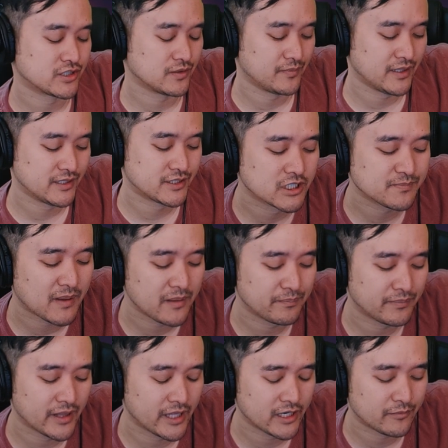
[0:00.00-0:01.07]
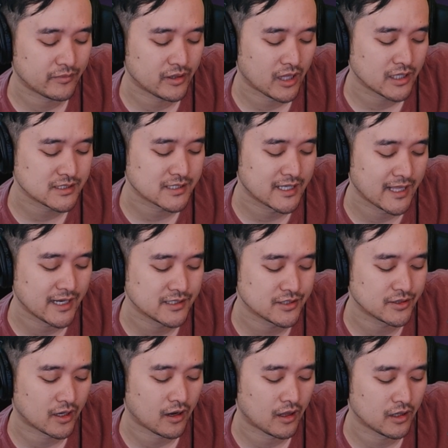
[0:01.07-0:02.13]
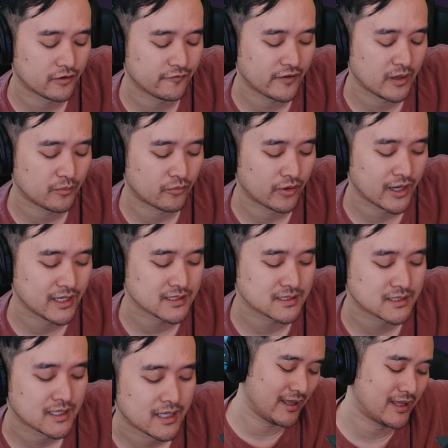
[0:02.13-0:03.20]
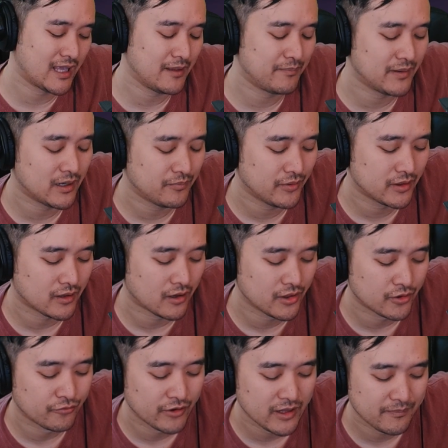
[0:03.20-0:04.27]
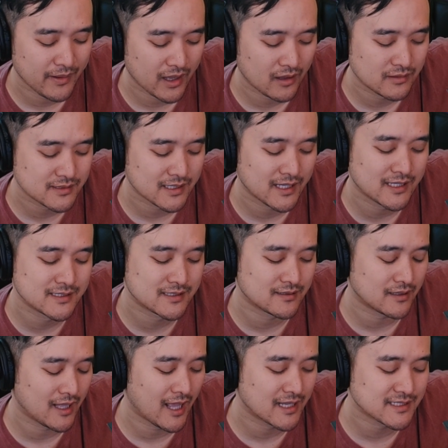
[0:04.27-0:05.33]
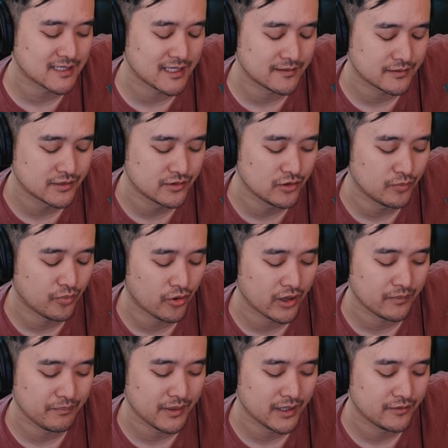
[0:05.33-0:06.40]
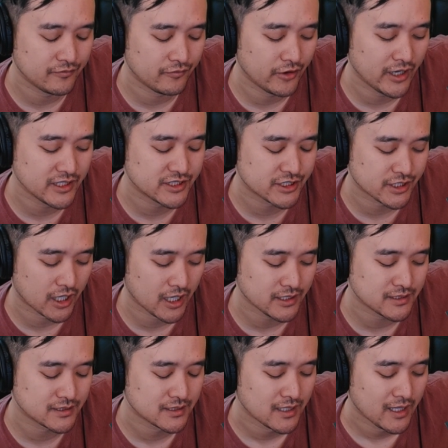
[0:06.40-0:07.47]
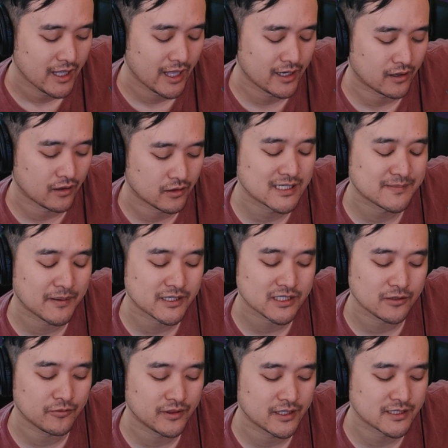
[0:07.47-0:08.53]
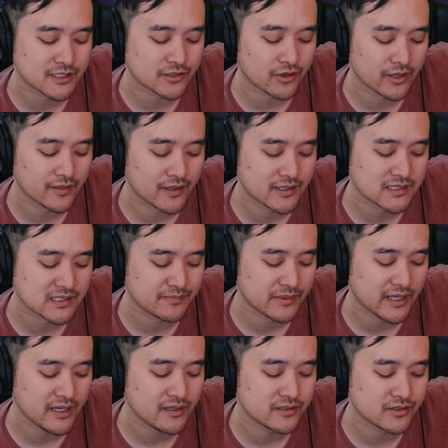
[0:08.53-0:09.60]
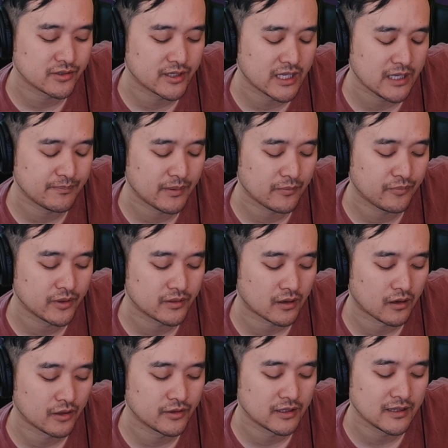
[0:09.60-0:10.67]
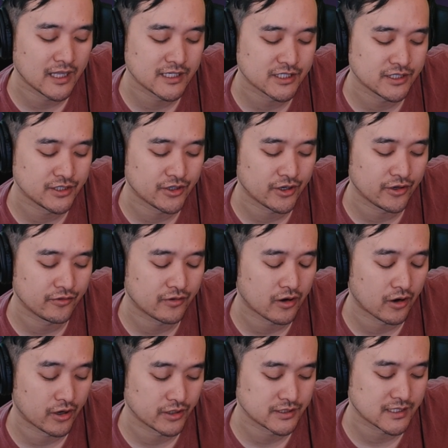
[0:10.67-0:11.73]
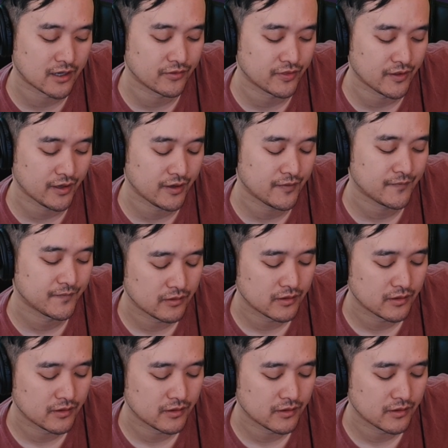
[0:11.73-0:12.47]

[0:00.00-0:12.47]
to me just by playing him a lot, getting to the Hall of Fame ranks and keeping up with all the rebounds, his excellent 2-point mid-range shots, and especially with his strength and speed to keep up with all the legendary cards out there.